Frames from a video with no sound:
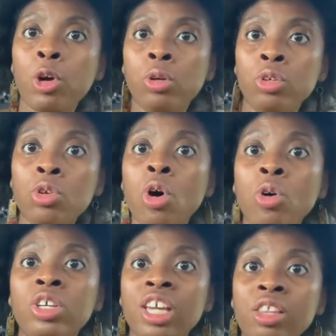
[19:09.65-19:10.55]
you
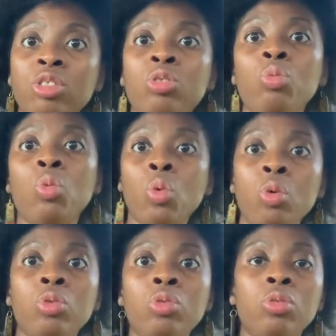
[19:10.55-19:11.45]
know, get
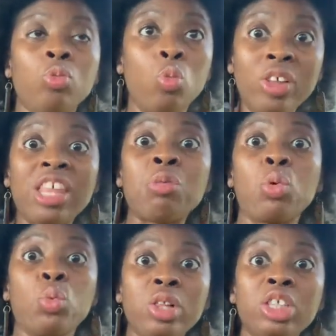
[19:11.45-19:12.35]
what they
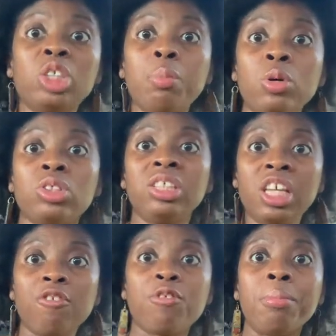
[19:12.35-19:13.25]
were really supposed to
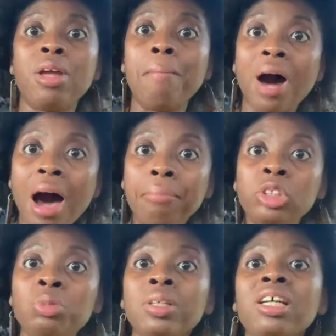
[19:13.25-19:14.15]
get from their
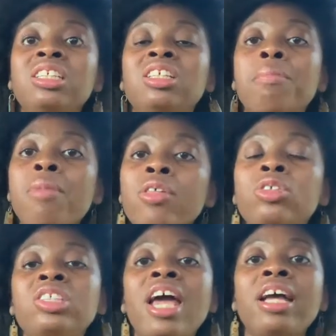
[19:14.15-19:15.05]
mamas, because their
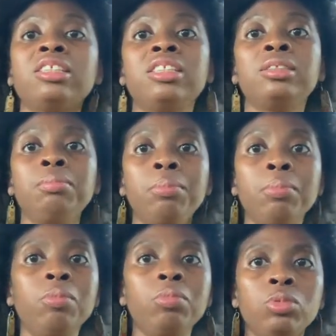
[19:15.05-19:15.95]
mothers had
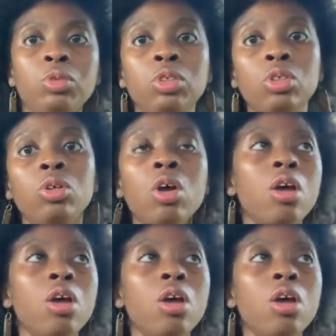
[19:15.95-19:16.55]
to